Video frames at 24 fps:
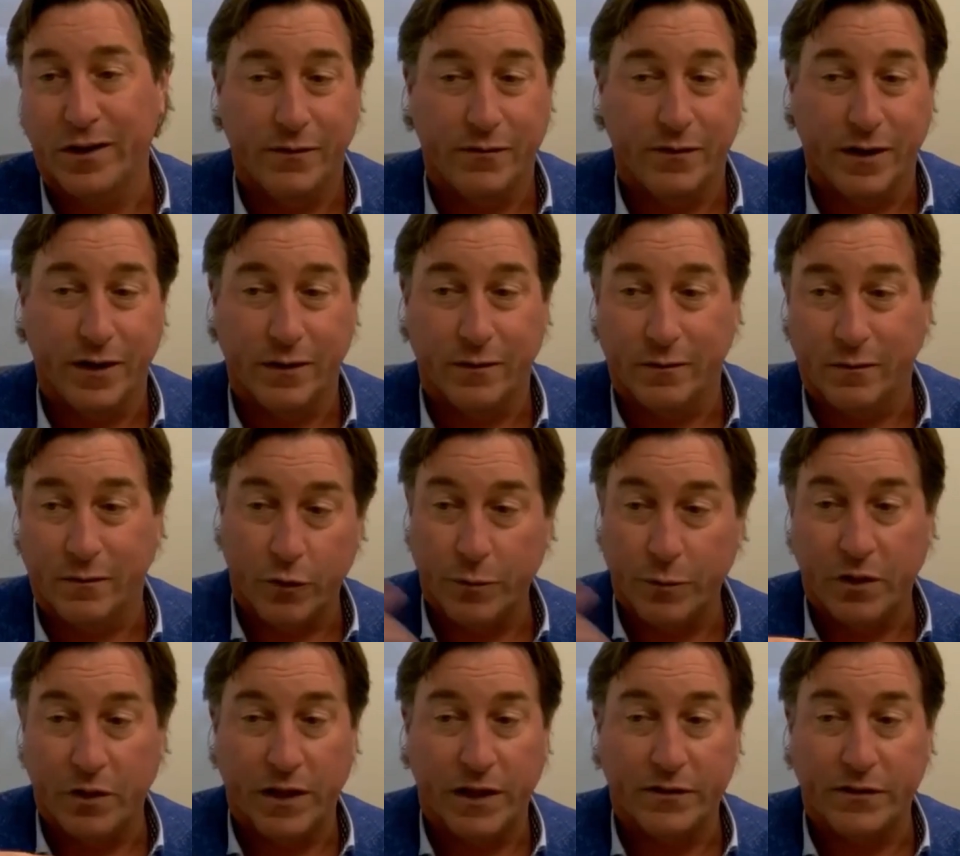you've got
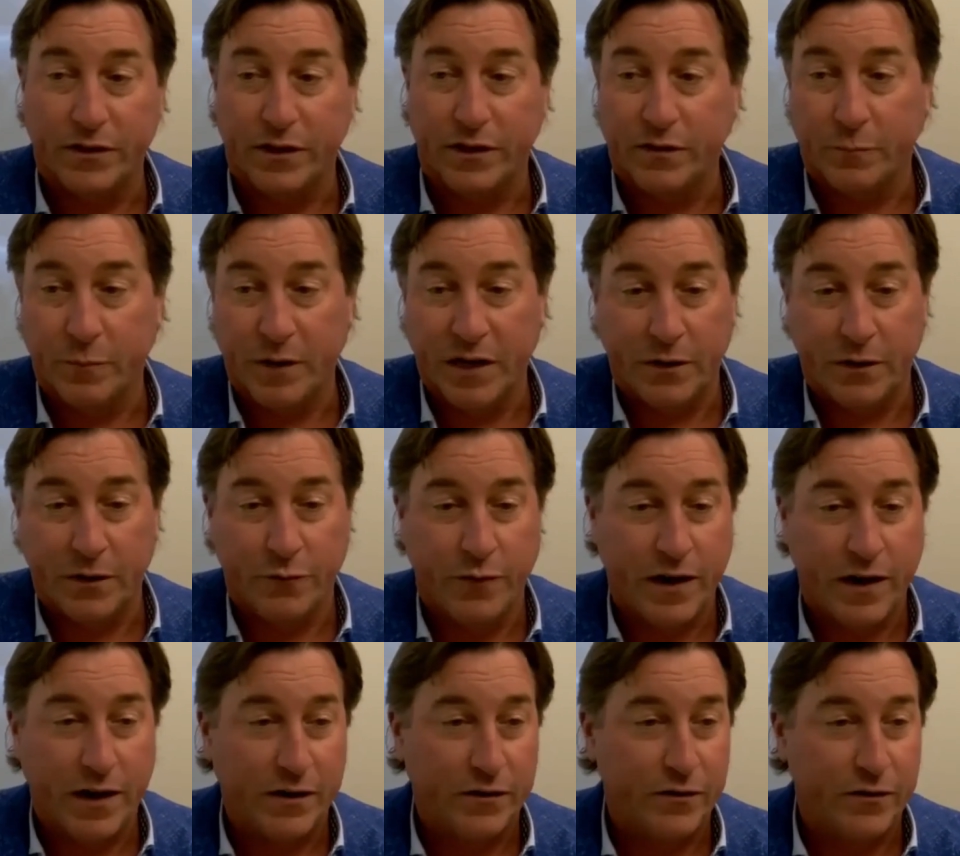replanting of
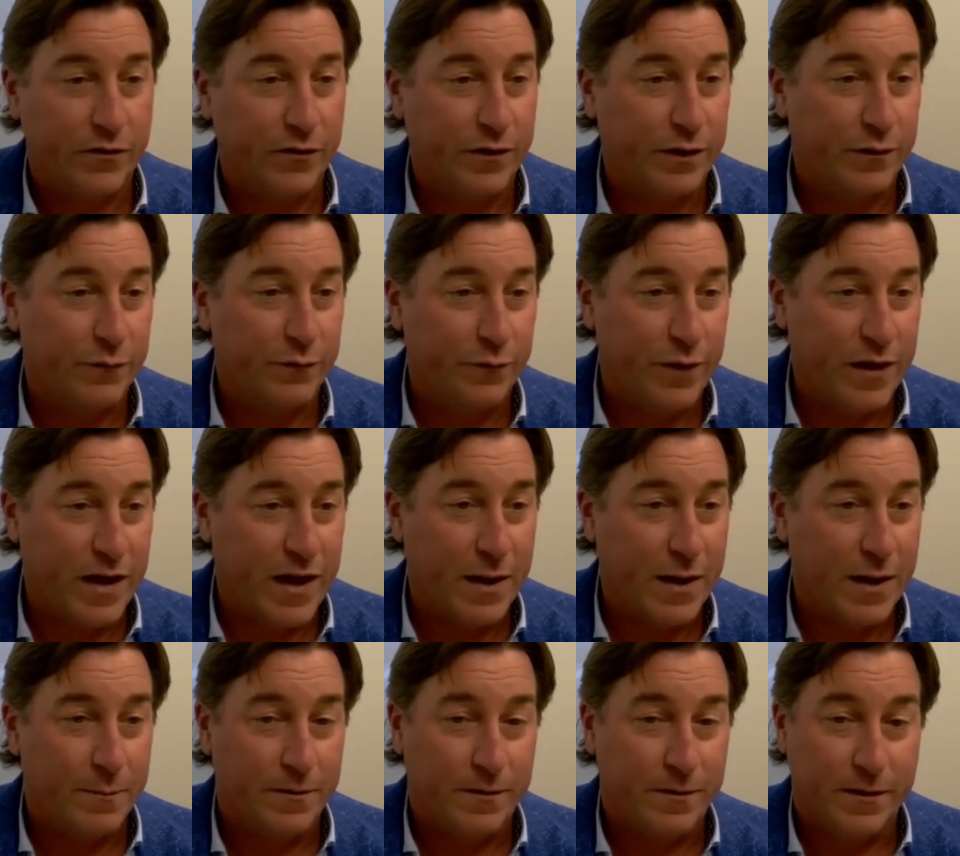manufacturing and
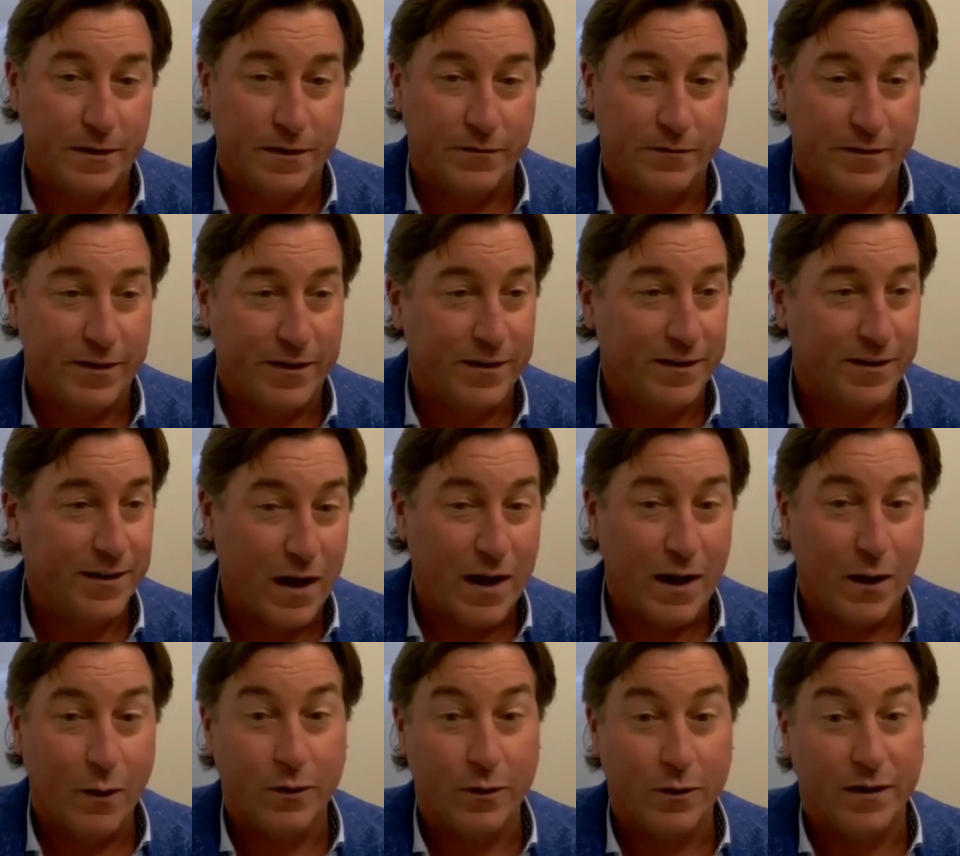fab, and then you've got
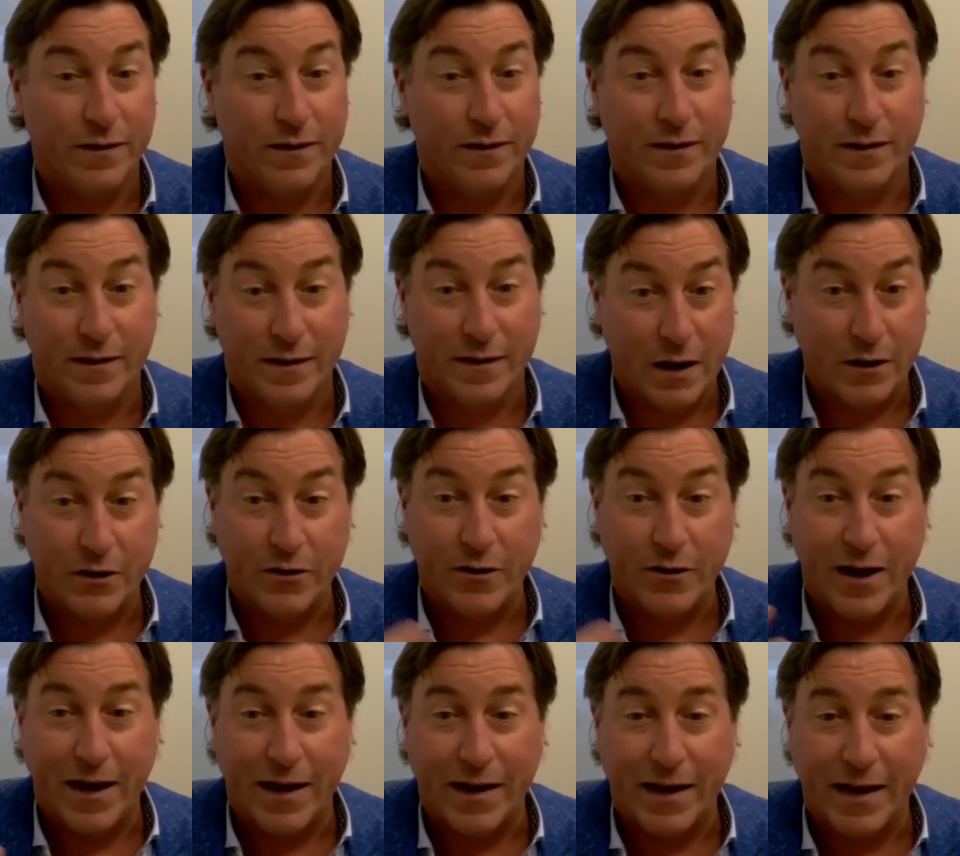cloud, and now
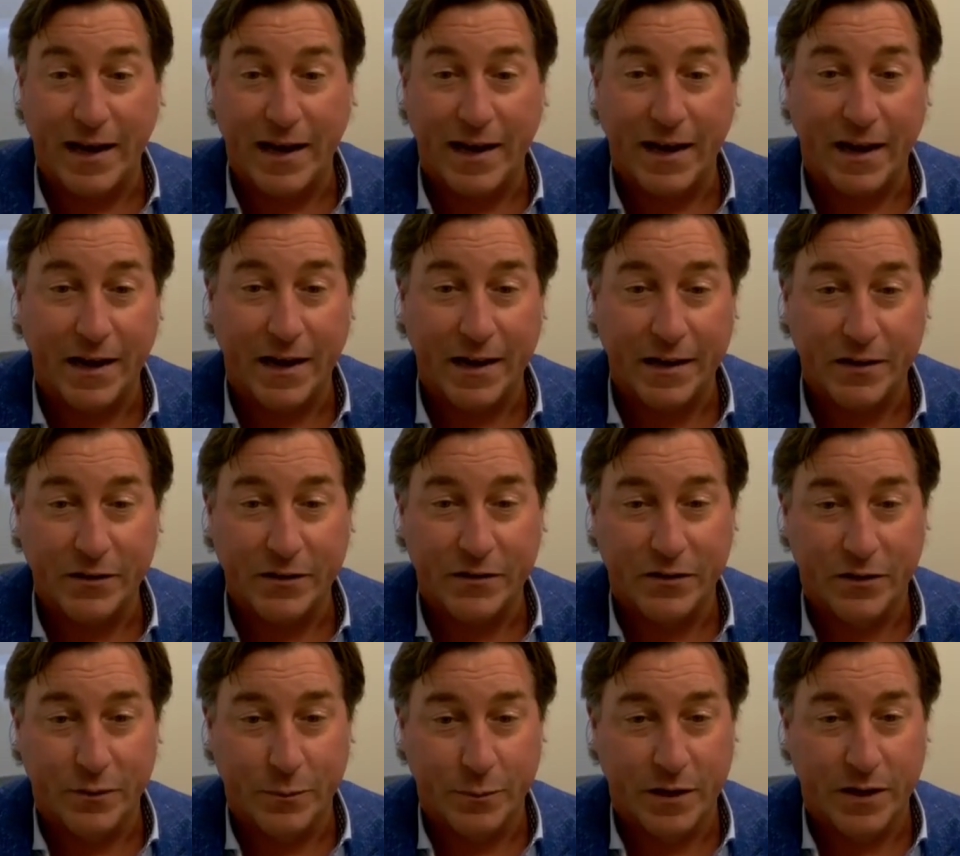you add AI
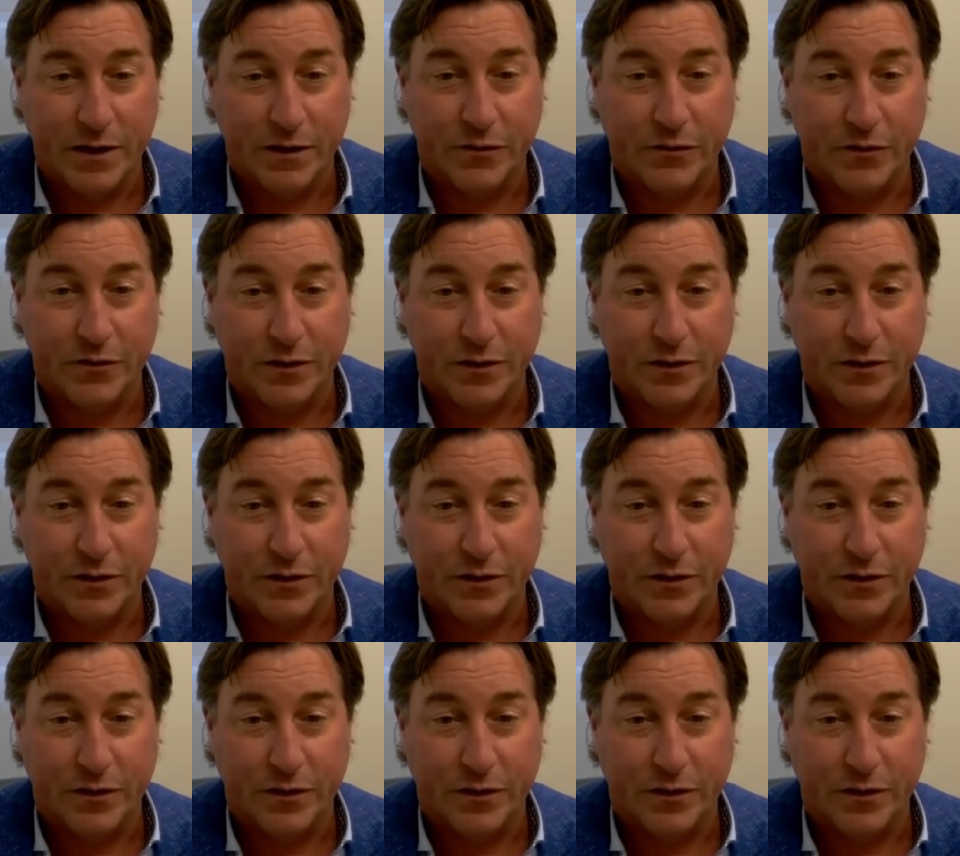into the mix.